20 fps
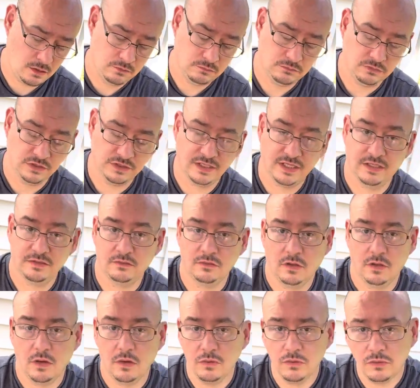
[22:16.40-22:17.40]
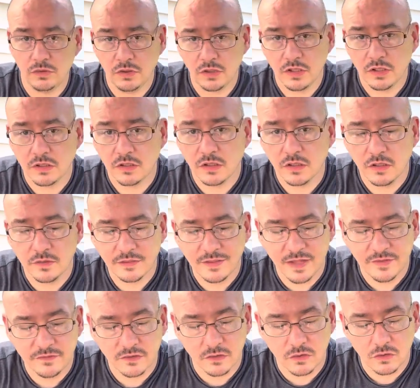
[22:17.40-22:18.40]
Look at that. Oh, look,
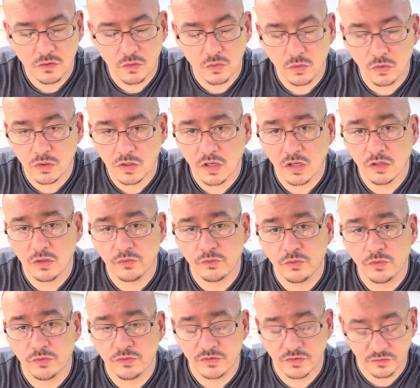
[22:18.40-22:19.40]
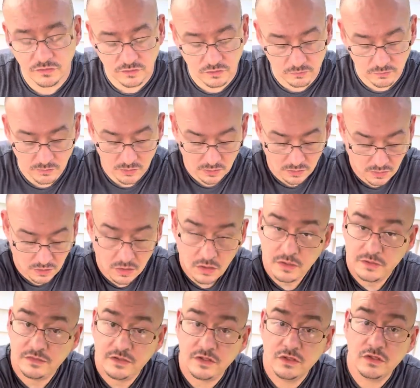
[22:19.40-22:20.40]
that's a cool color root system.
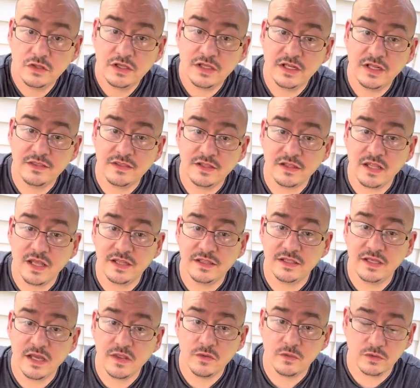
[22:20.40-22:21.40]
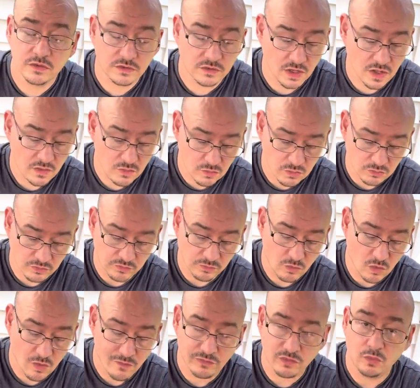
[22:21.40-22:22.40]
Didn't look anything like the other one. The other one was
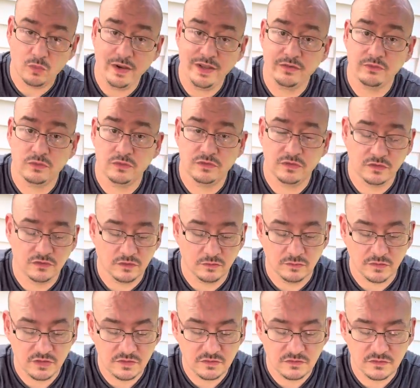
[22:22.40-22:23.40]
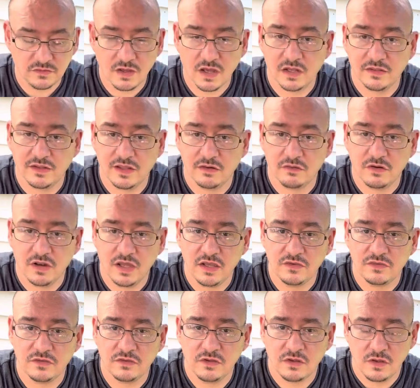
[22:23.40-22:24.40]
more of a white root system. This one's got that
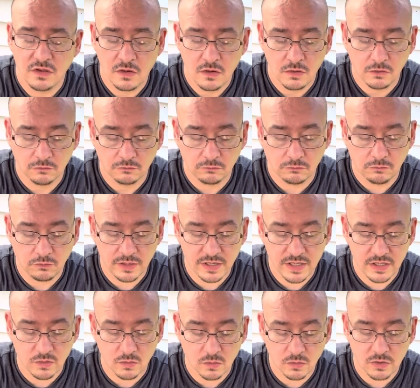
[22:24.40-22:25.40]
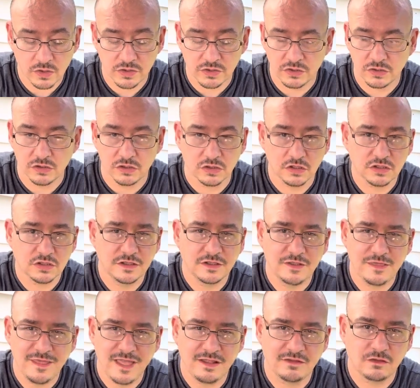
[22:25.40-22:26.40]
nice red-orange look.
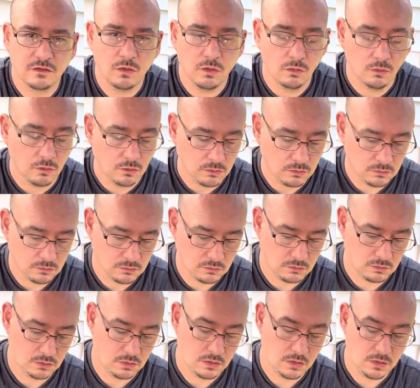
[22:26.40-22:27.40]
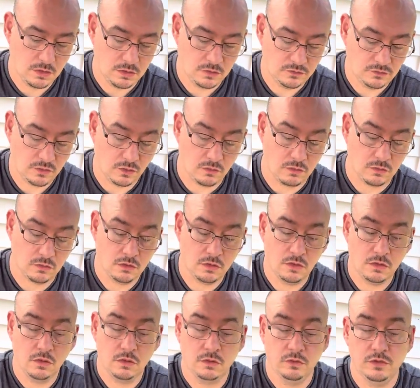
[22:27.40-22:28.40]
That's cool. So
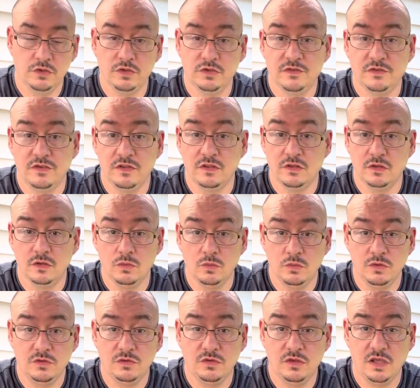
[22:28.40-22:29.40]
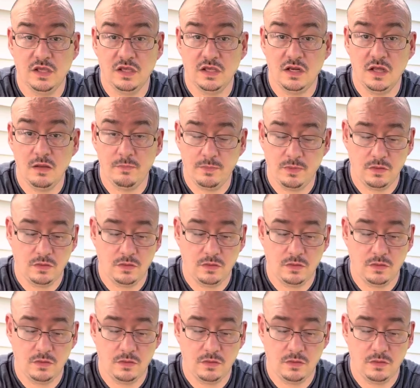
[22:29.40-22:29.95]
you can see the new ones kicking up.